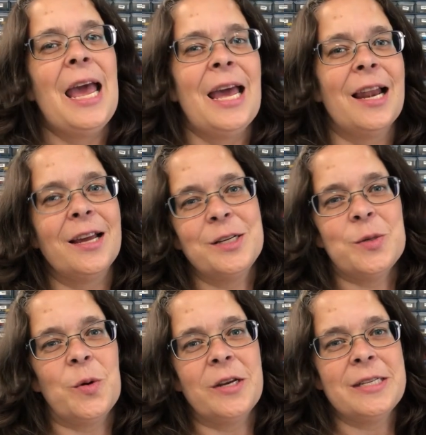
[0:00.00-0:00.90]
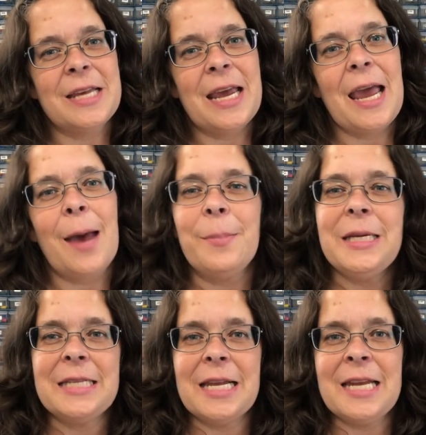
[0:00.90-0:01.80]
And I just want to say
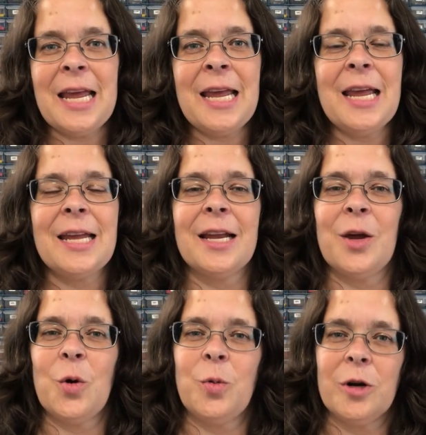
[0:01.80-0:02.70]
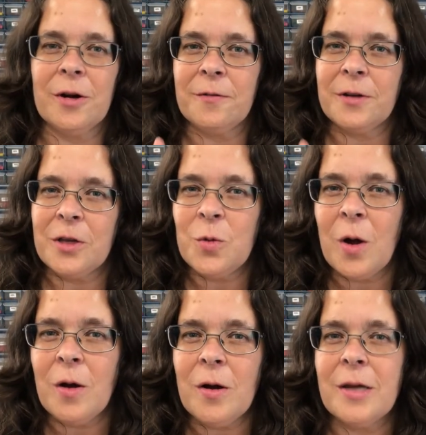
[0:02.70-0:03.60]
happy Sunday, and I hope wherever you are,